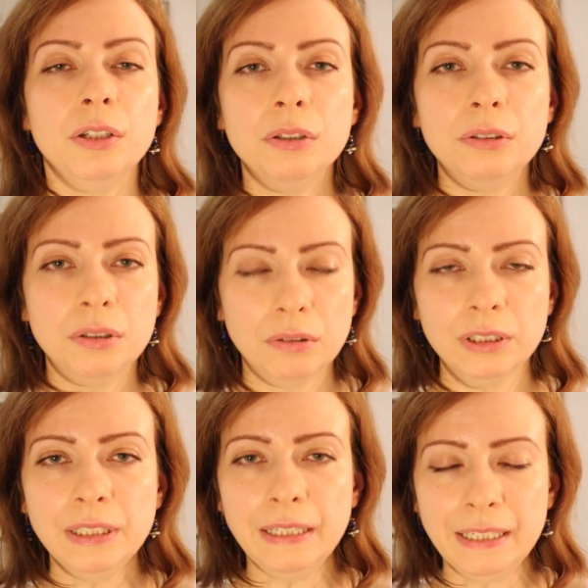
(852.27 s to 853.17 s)
you
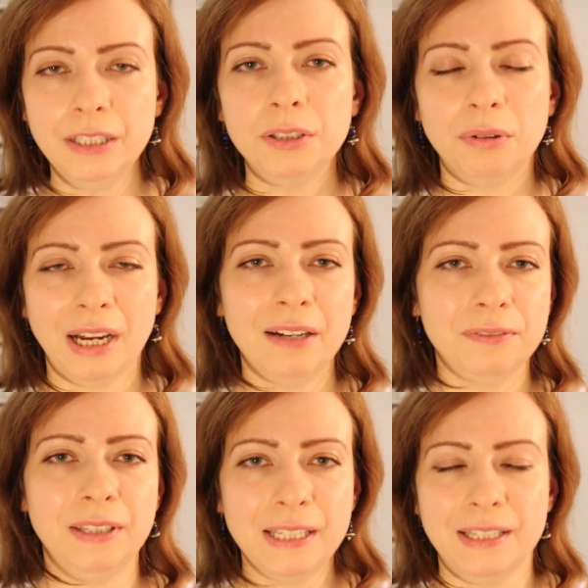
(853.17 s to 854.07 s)
don't need to
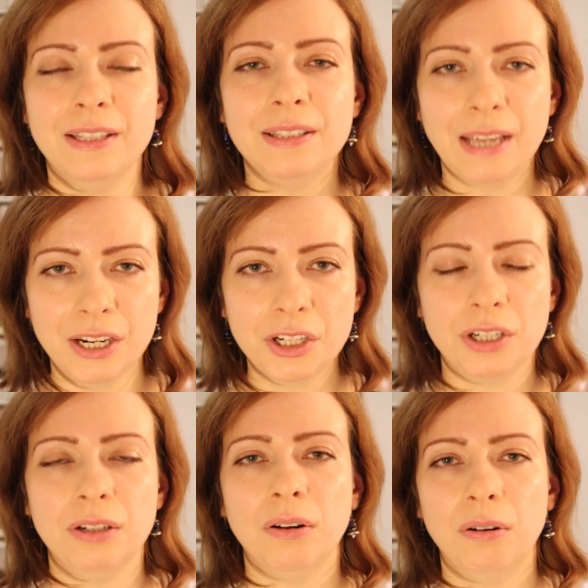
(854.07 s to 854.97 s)
have this
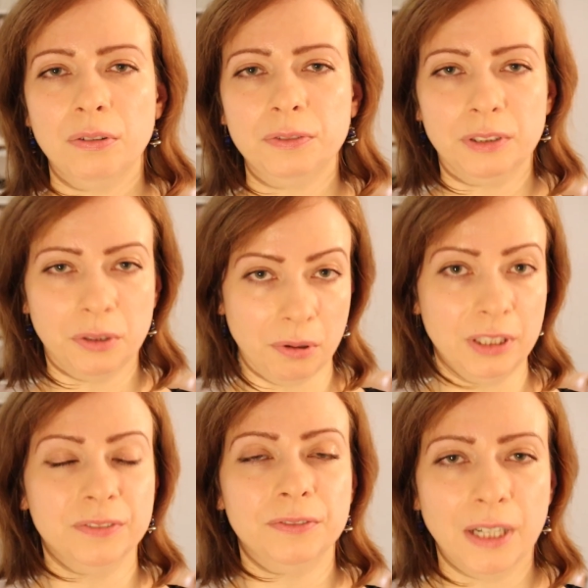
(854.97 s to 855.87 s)
intention of
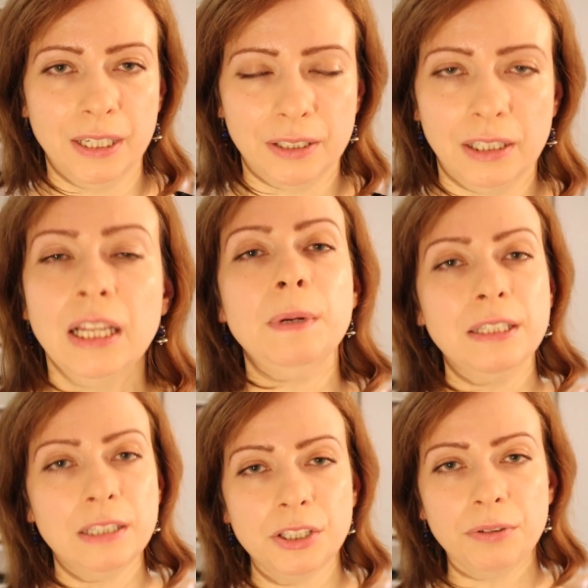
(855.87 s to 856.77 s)
going viral.
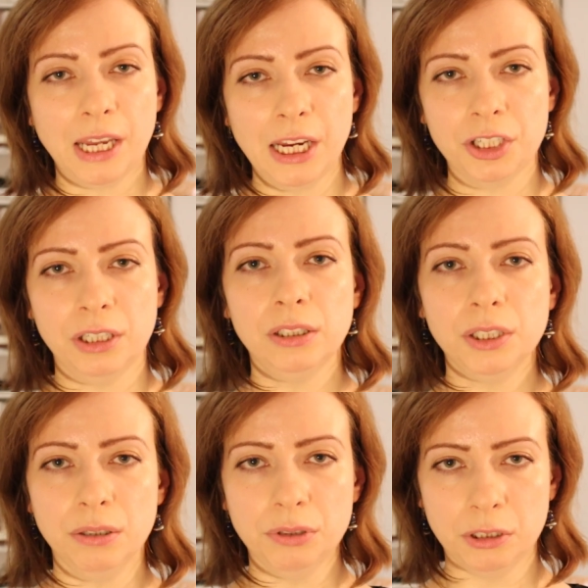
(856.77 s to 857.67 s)
With an educational
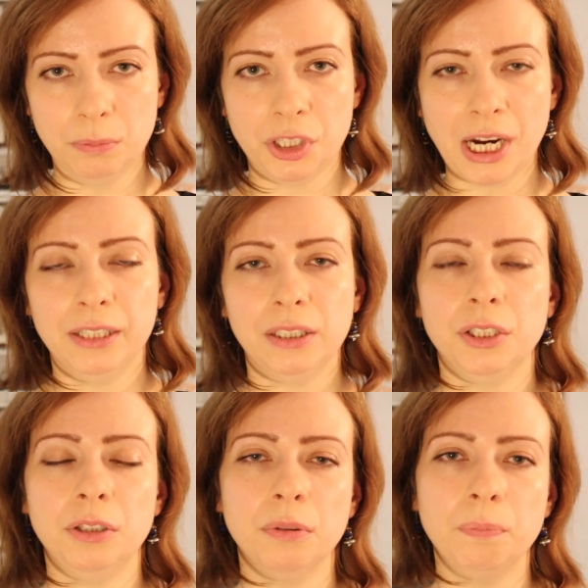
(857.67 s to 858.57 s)
YouTube channel,
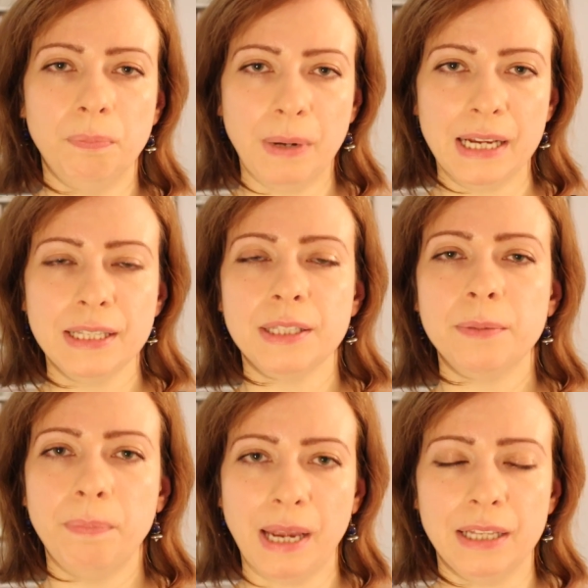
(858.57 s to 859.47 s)
your
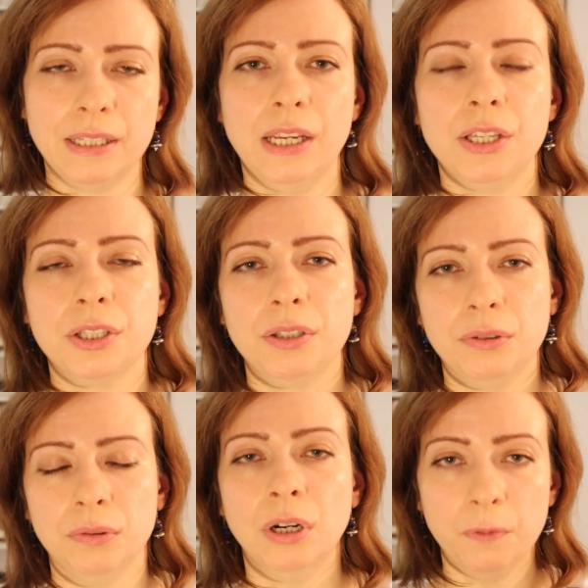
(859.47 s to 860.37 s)
best bet is
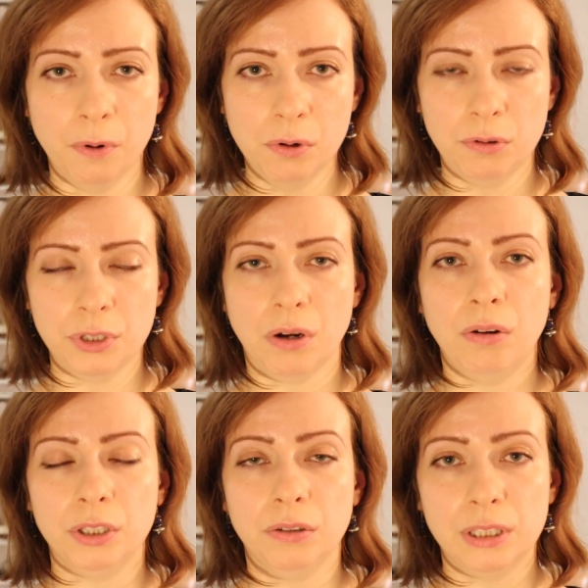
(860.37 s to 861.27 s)
to focus
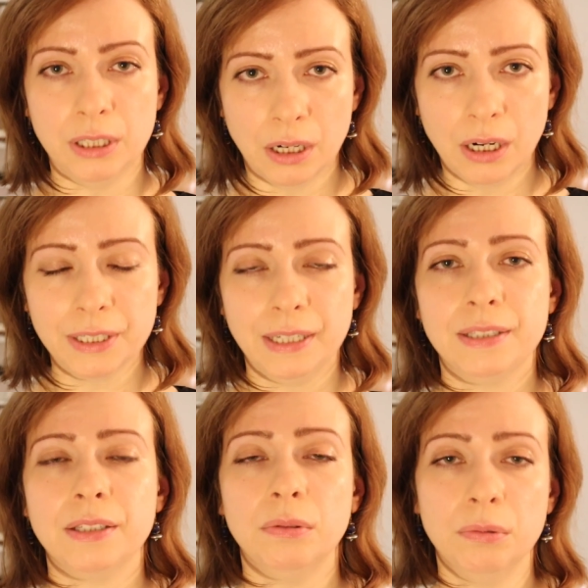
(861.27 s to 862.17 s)
on your
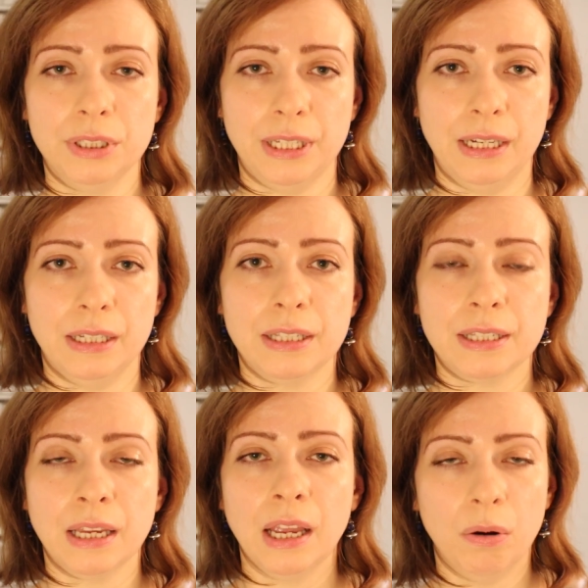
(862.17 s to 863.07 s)
target
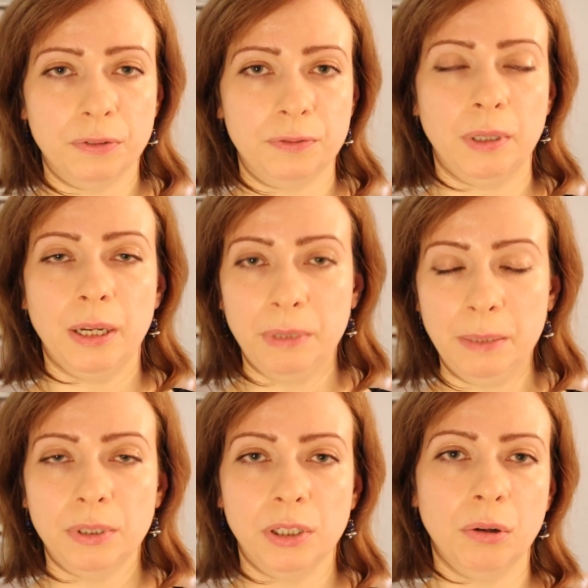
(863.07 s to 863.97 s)
audience of
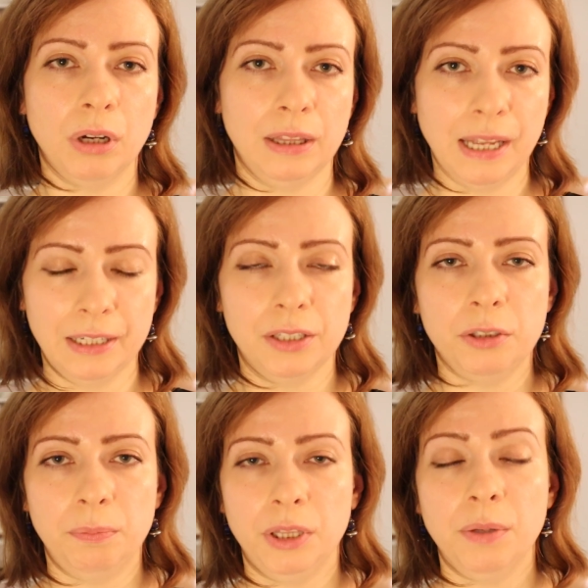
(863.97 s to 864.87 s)
people who are likely
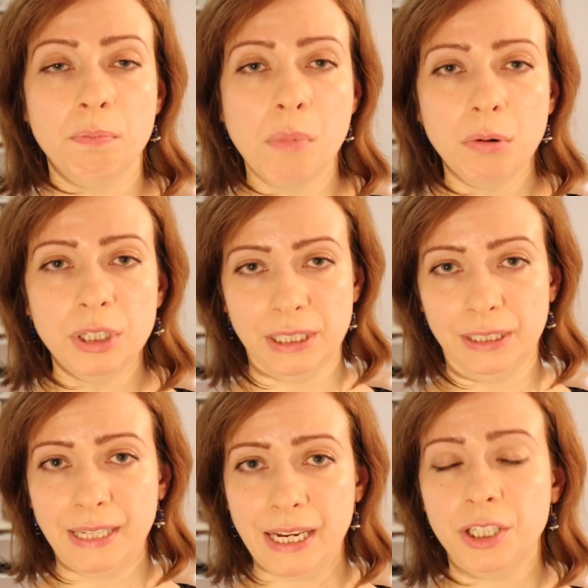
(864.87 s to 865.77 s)
to be the most
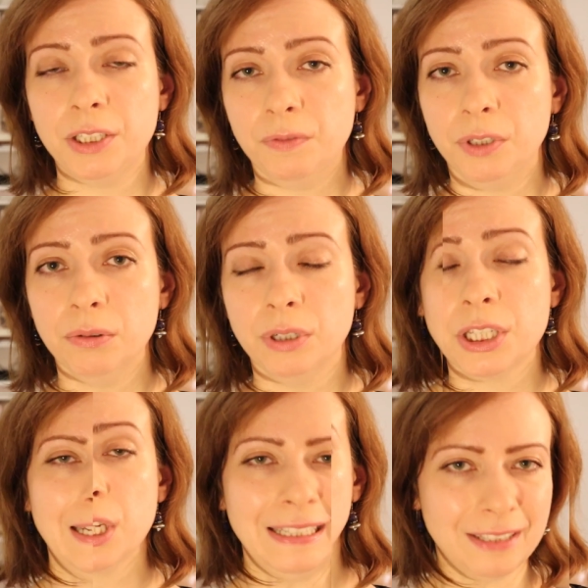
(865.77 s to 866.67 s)
engaged
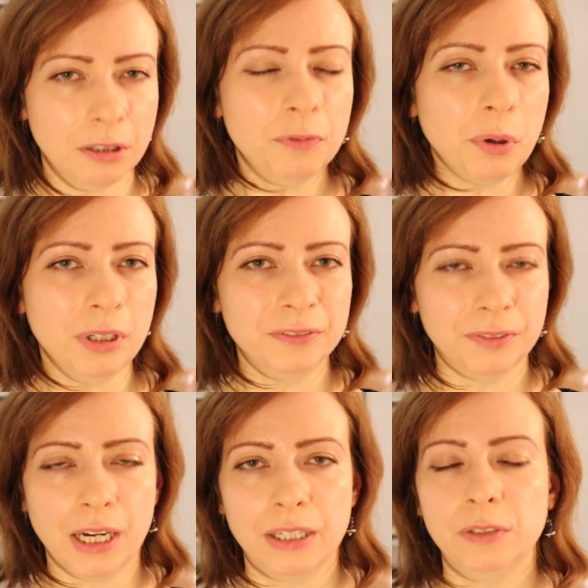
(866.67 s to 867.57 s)
viewers. Instead of going
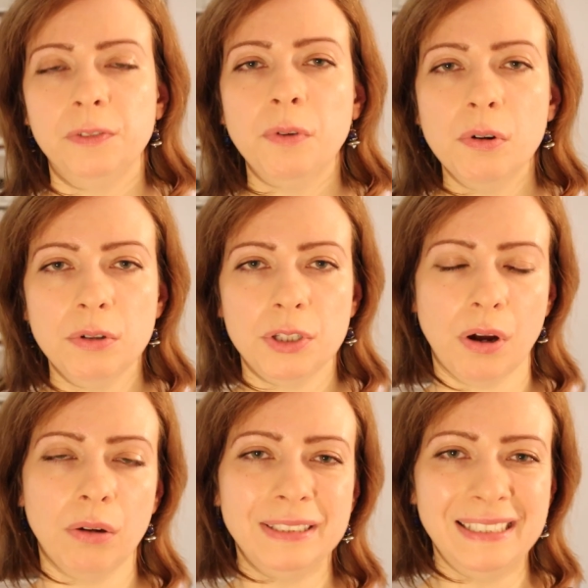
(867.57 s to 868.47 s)
viral, focus
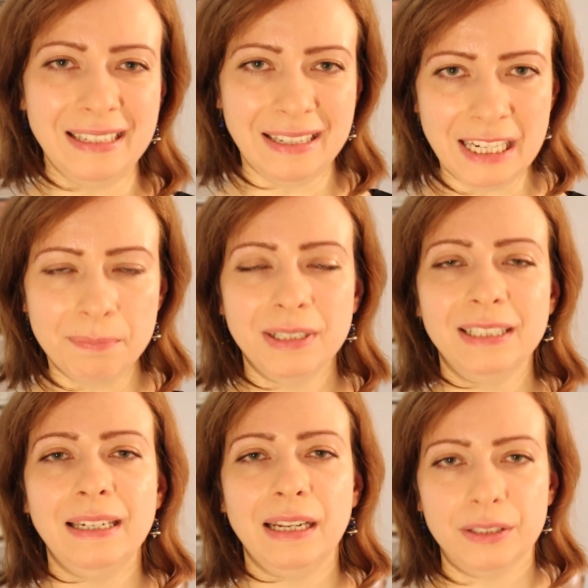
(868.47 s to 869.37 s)
on
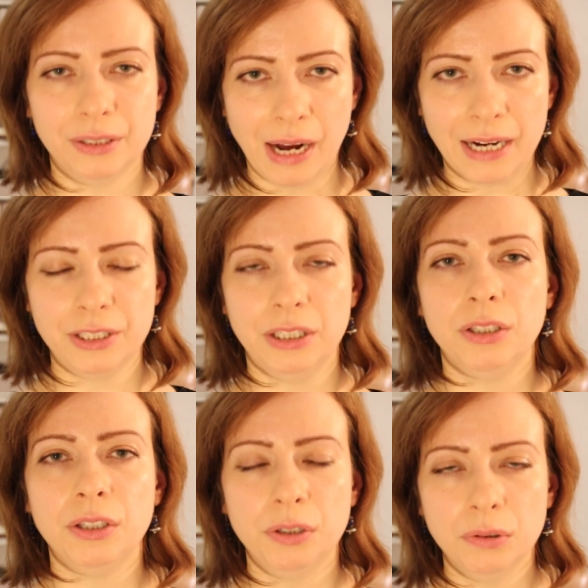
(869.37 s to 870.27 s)
deliberately attracting
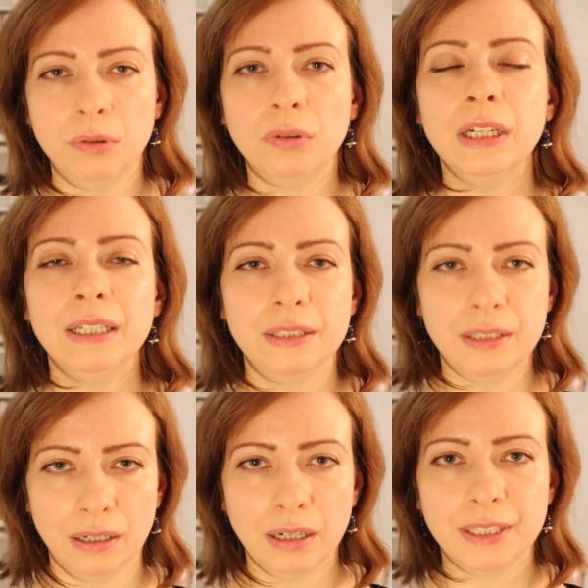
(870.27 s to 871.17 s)
your
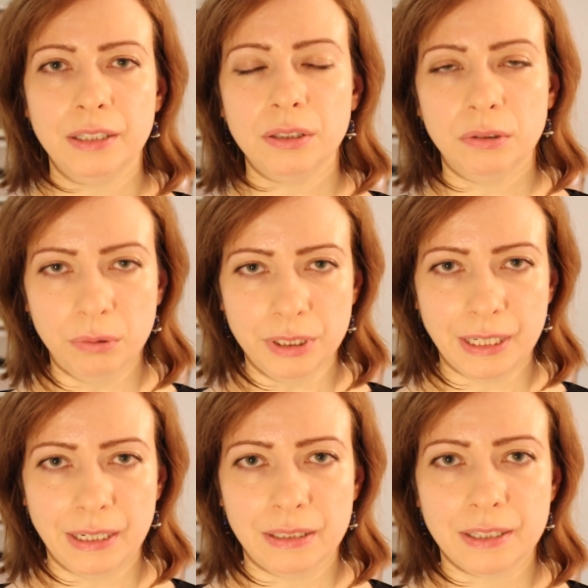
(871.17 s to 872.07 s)
target
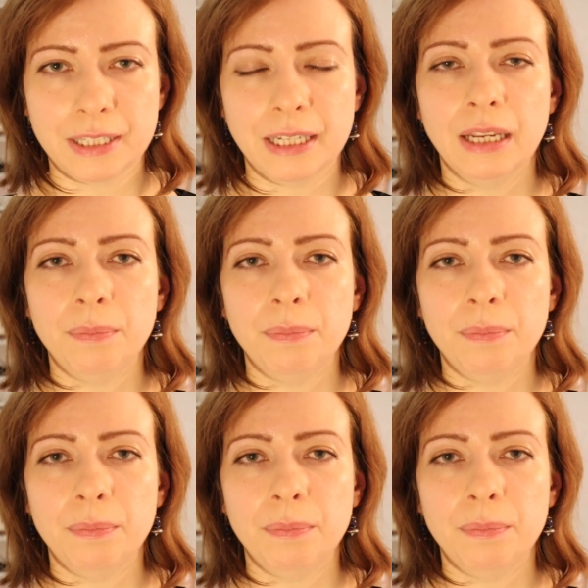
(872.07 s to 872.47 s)
audience.